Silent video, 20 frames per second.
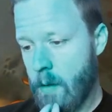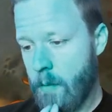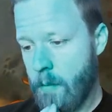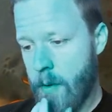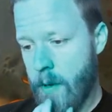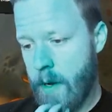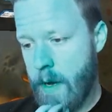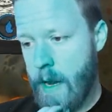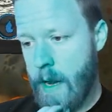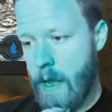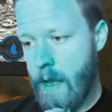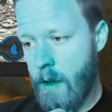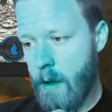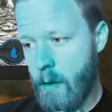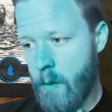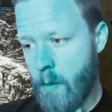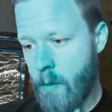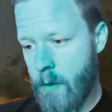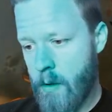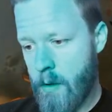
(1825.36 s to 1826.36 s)
But
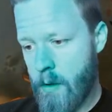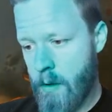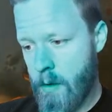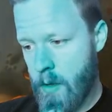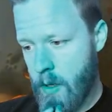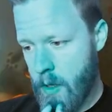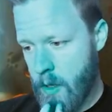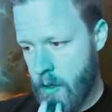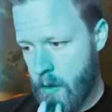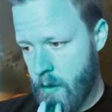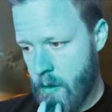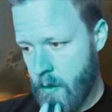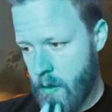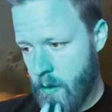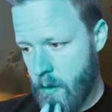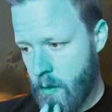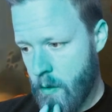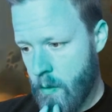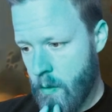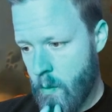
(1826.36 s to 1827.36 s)
now
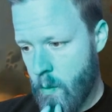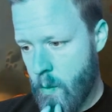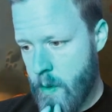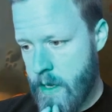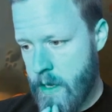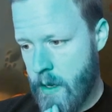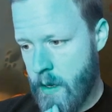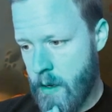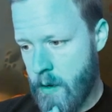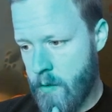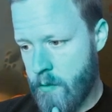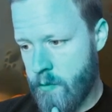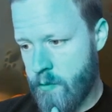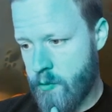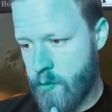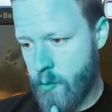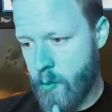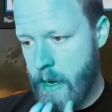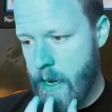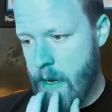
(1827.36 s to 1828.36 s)
we can
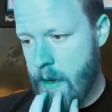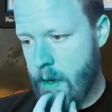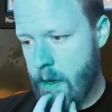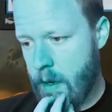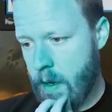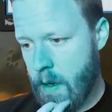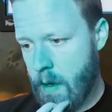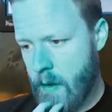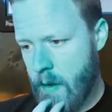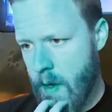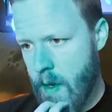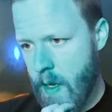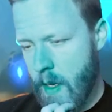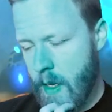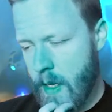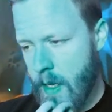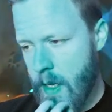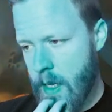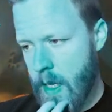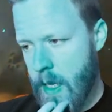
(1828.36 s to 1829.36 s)
Drake
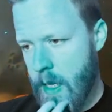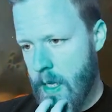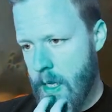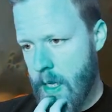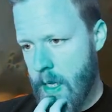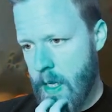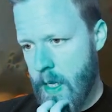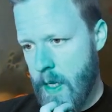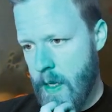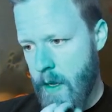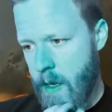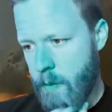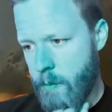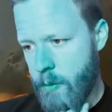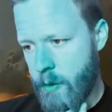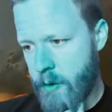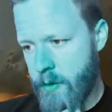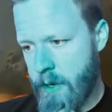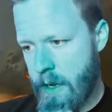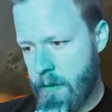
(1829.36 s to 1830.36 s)
and
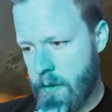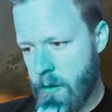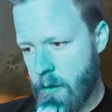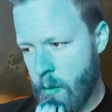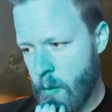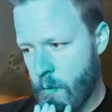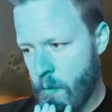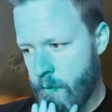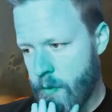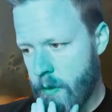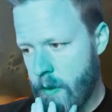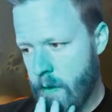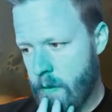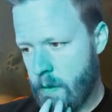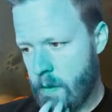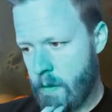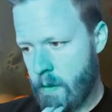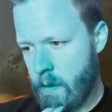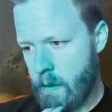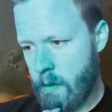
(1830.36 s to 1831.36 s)
protect it, hopefully.
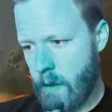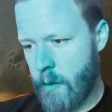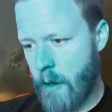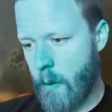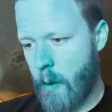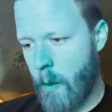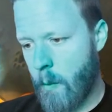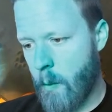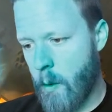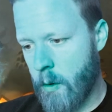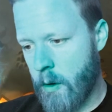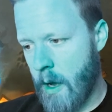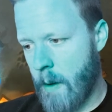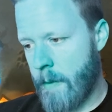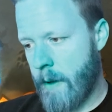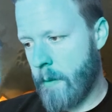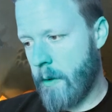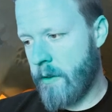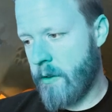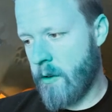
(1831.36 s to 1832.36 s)
So I won't
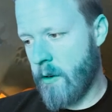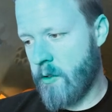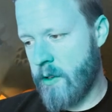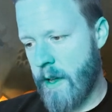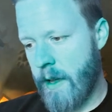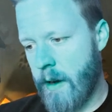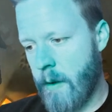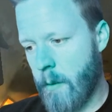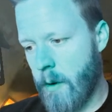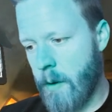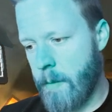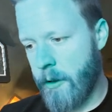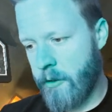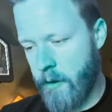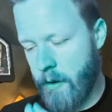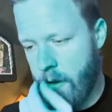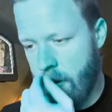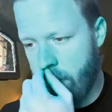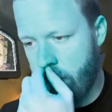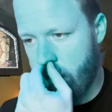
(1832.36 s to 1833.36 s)
combat research yet. I want to make
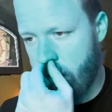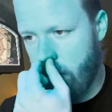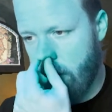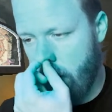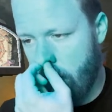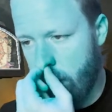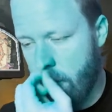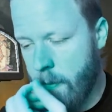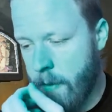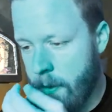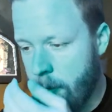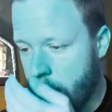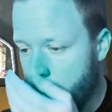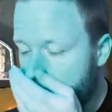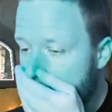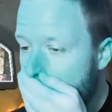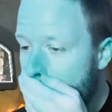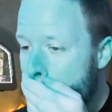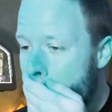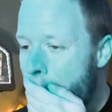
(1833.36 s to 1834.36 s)
sure I have the counter mana
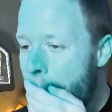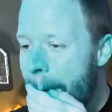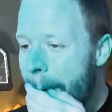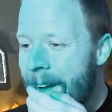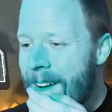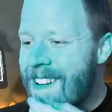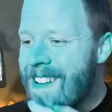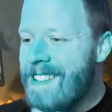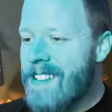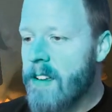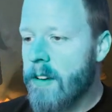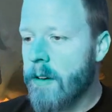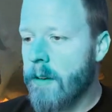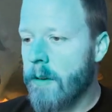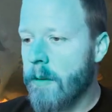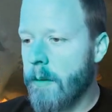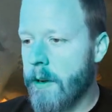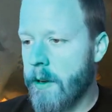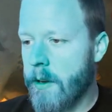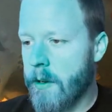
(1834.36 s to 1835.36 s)

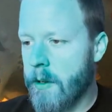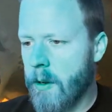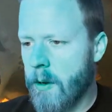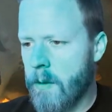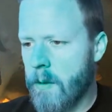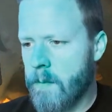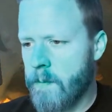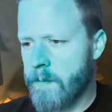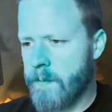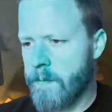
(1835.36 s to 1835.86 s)
ready to go.